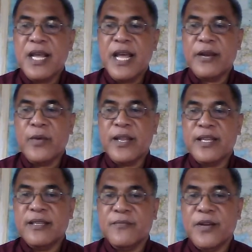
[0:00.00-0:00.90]
and when they
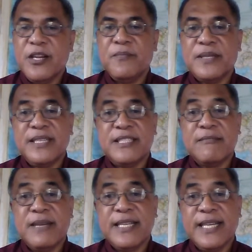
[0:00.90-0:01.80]
develop a
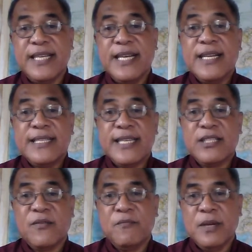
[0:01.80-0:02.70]
systematic set
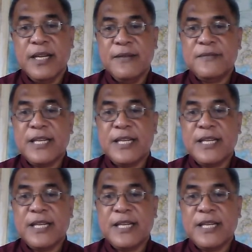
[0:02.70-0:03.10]
of beliefs,